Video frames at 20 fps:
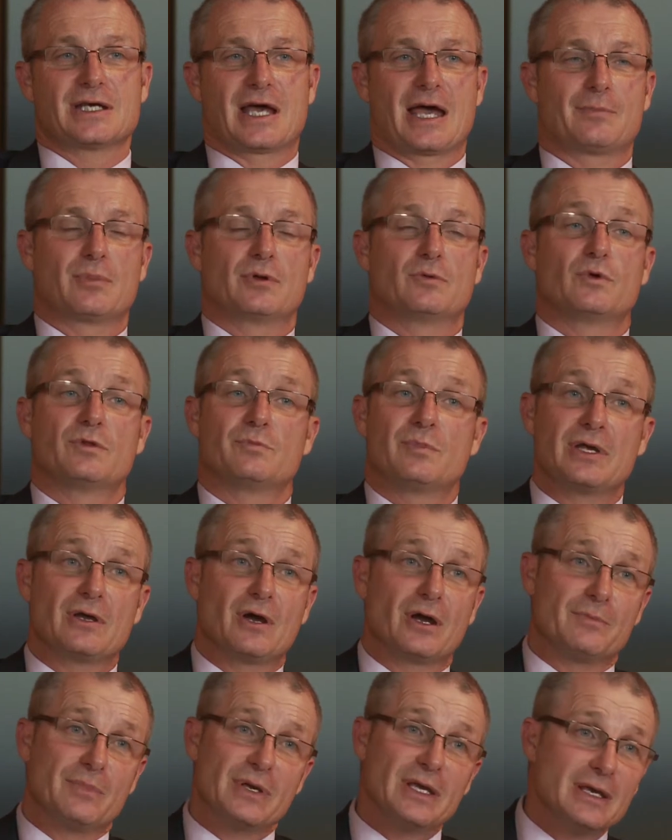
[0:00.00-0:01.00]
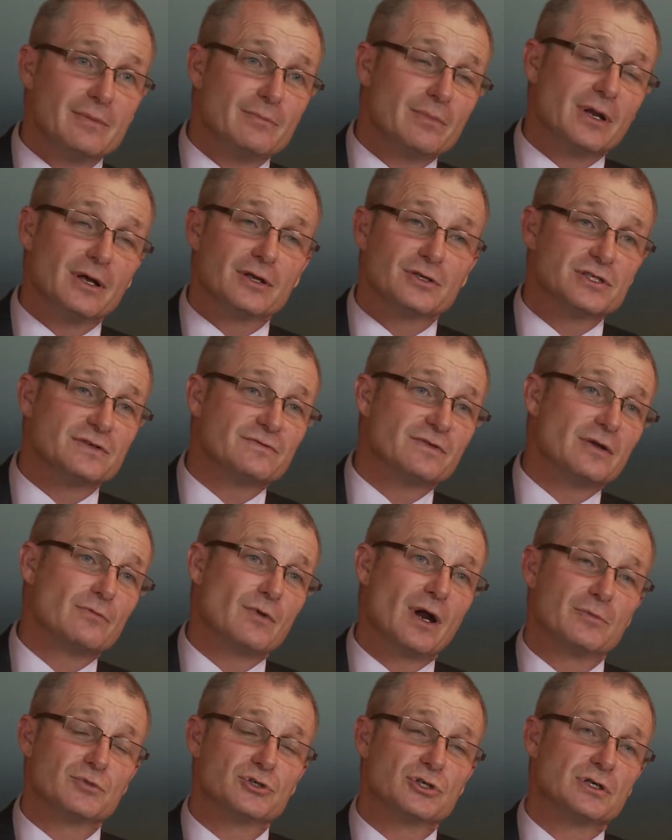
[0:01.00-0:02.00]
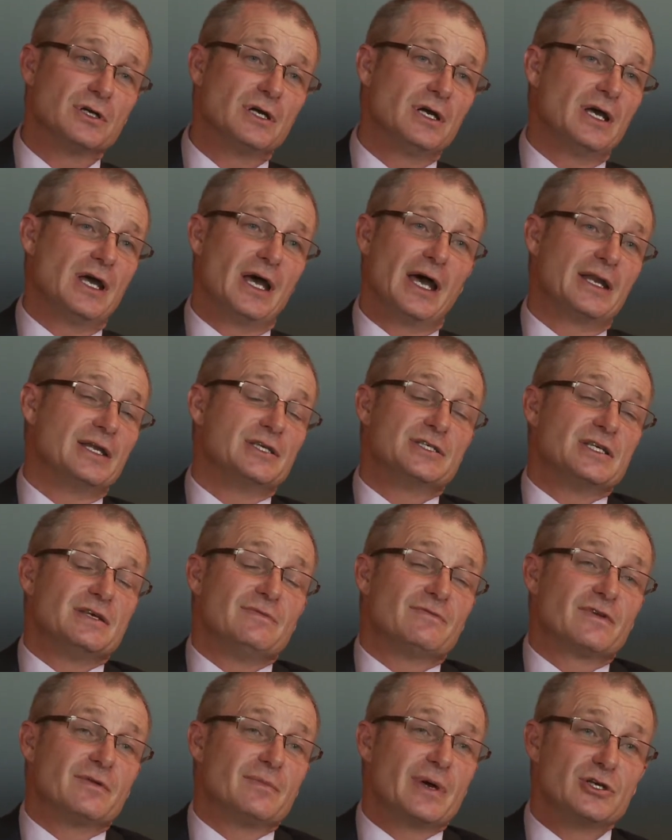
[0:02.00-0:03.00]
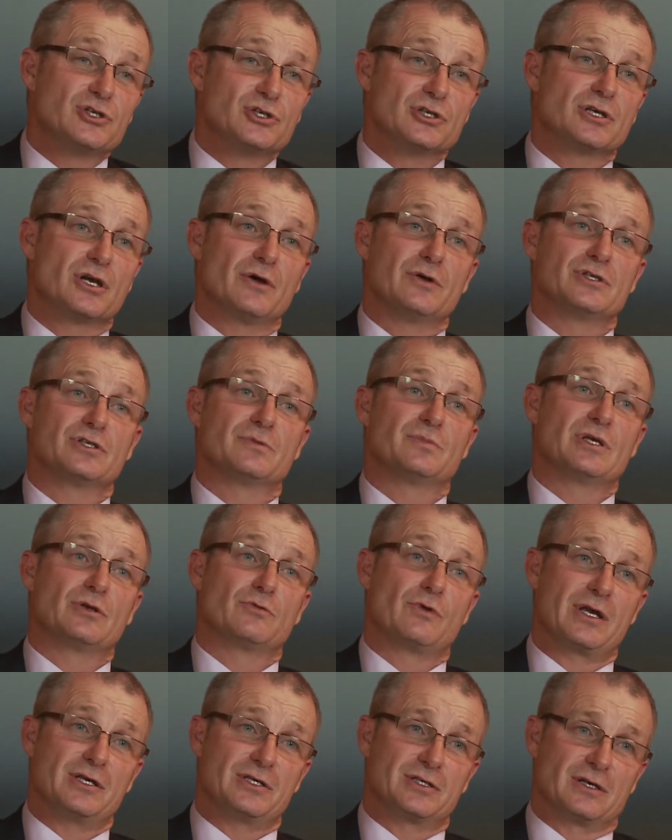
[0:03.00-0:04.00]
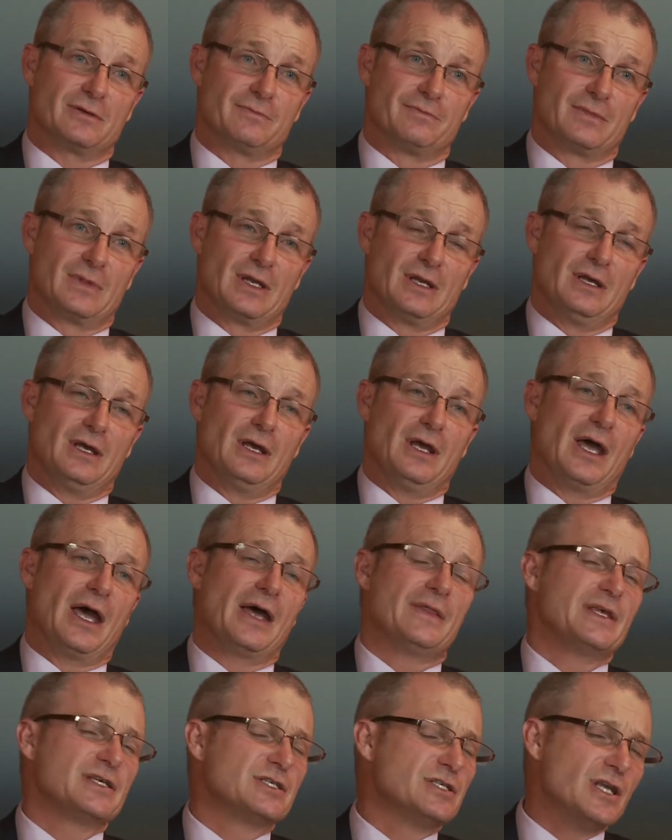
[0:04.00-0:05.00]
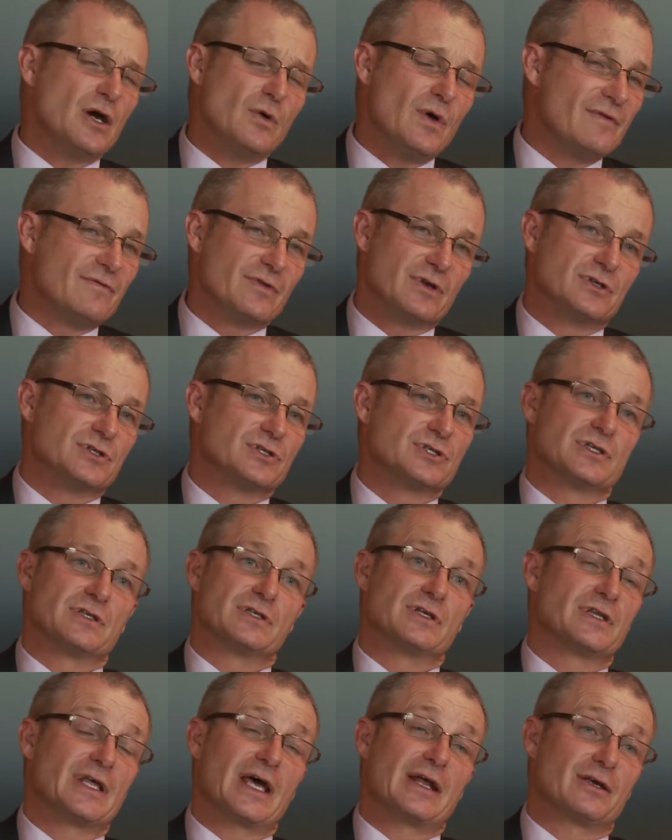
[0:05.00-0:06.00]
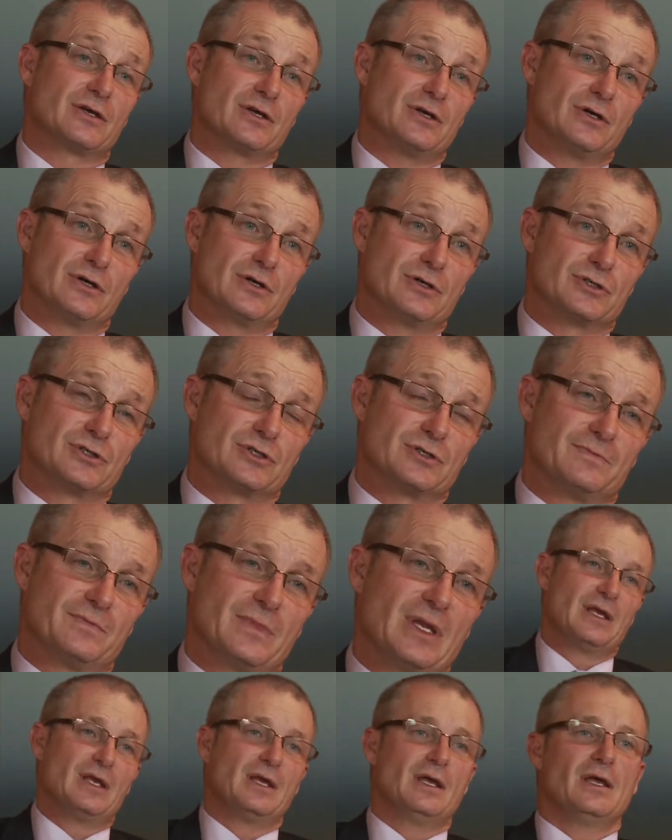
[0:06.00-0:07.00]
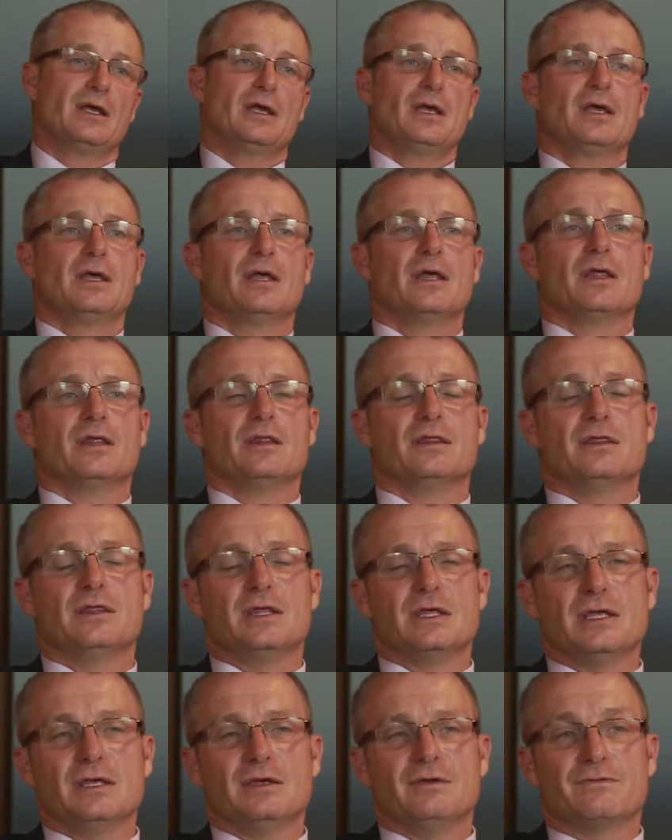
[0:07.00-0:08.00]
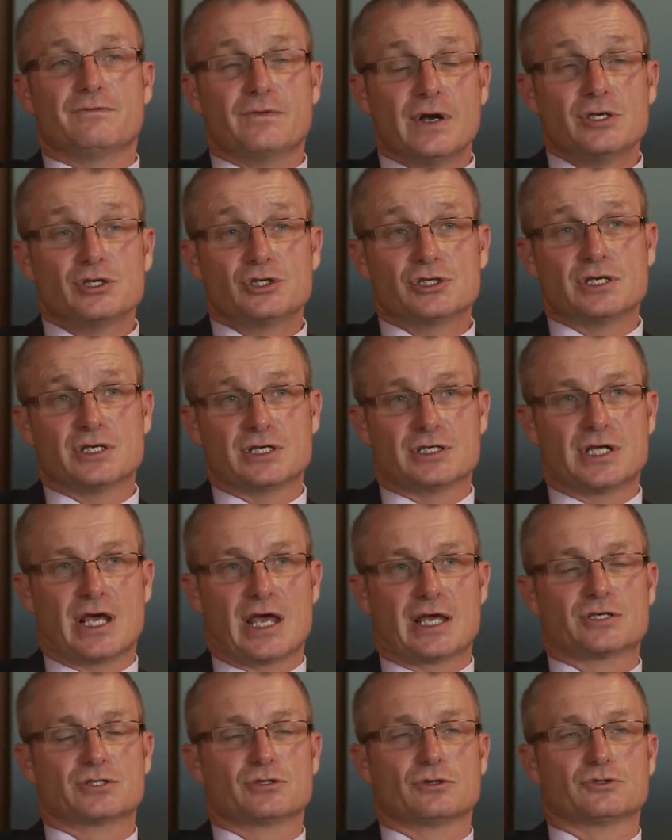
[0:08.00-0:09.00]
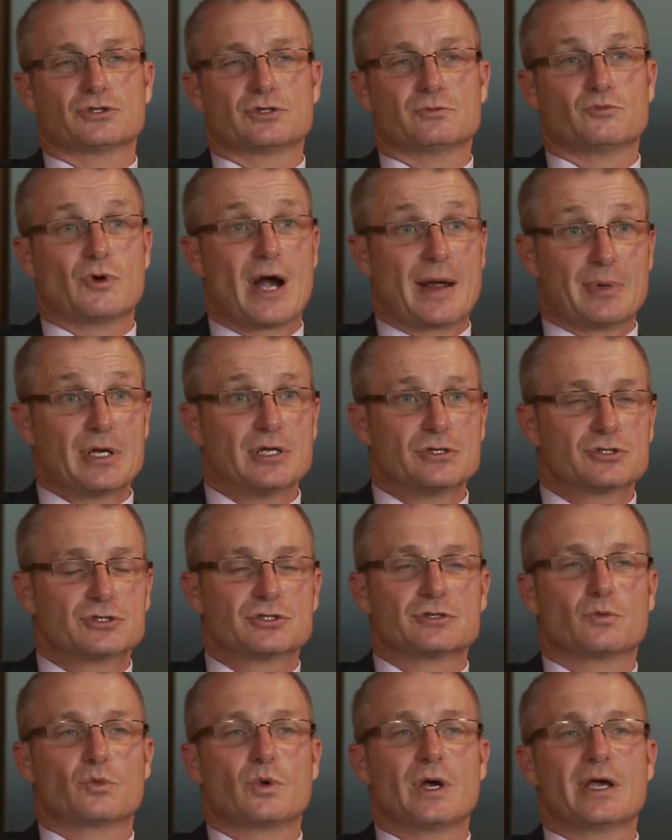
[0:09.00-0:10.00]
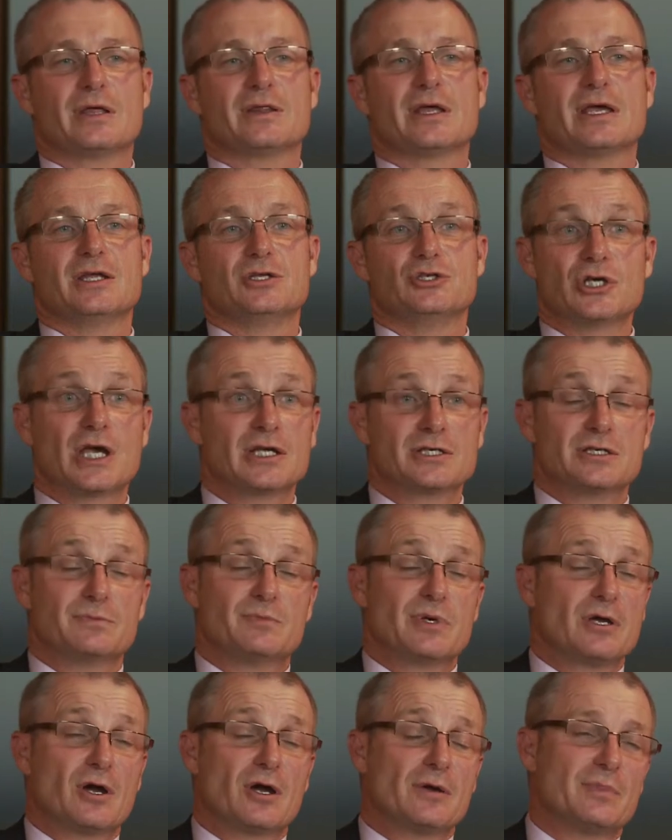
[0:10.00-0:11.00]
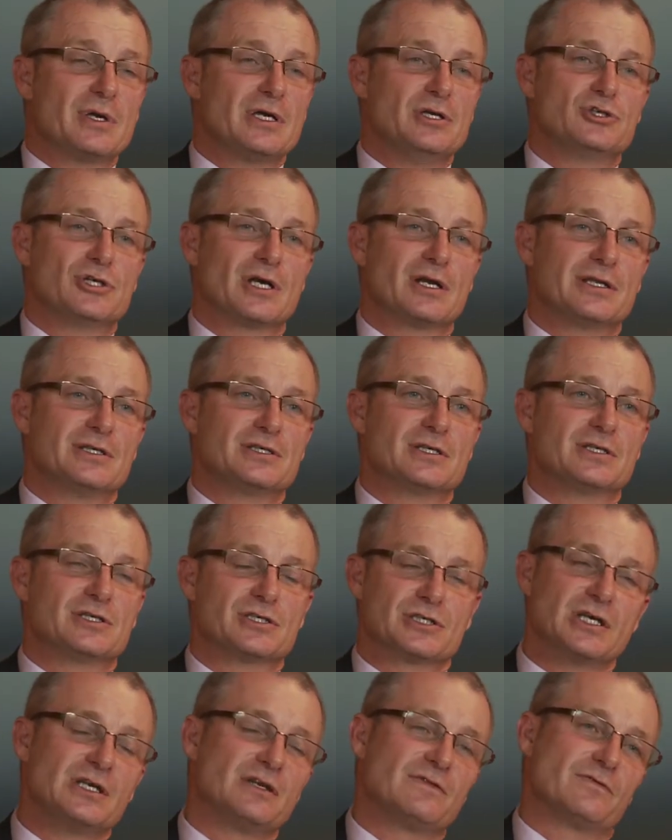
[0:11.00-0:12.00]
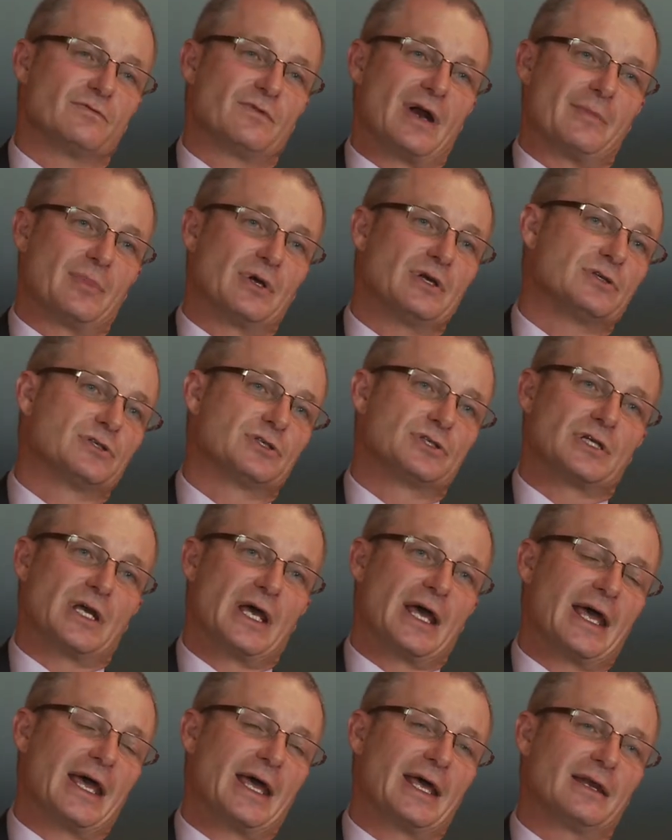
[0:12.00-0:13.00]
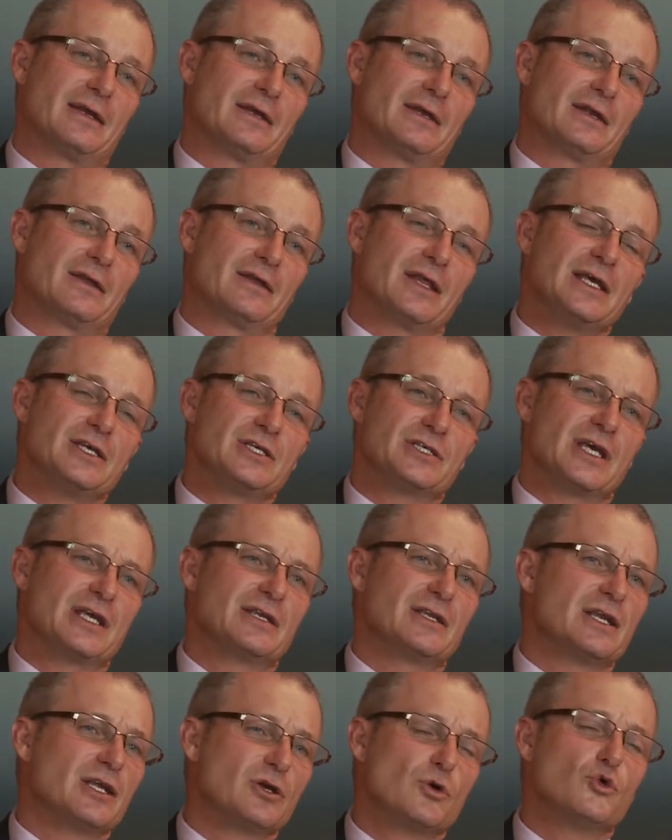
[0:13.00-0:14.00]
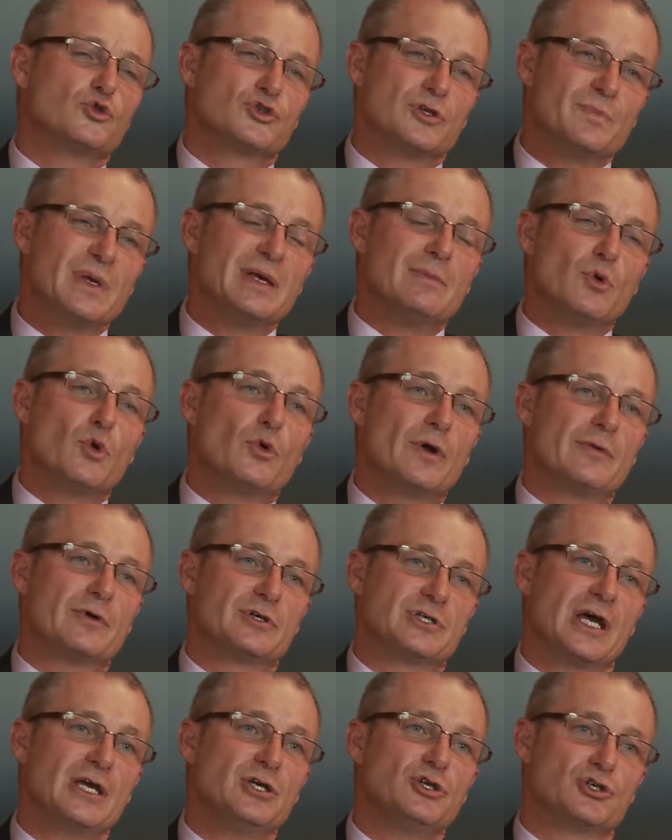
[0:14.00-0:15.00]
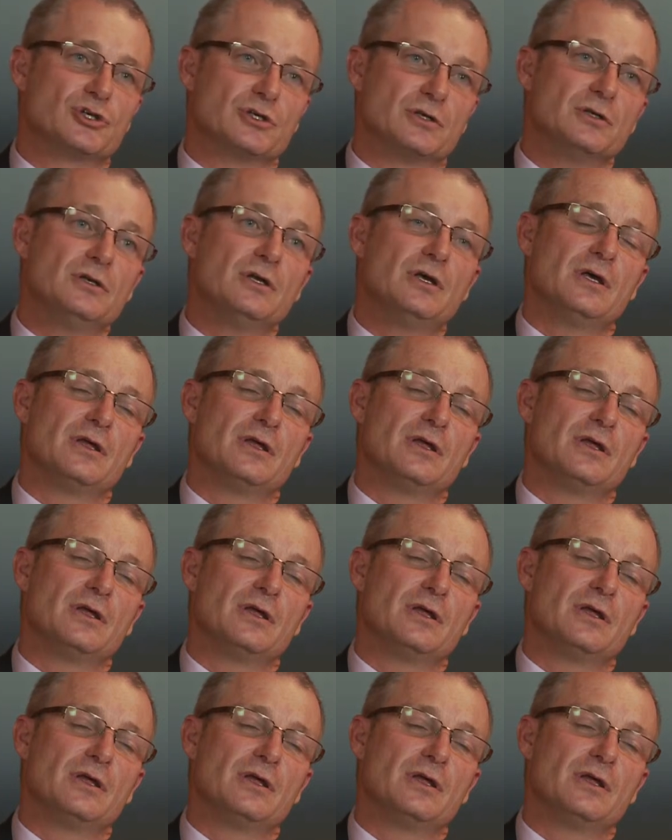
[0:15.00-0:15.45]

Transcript: to happen with PIP implants if they rupture, and is the inflammation going to be greater? And there's no evidence that that occurs. The French did a test on some rabbits where they injected PIP gel into the skin of the rabbits, and they said that it caused a bit more irritation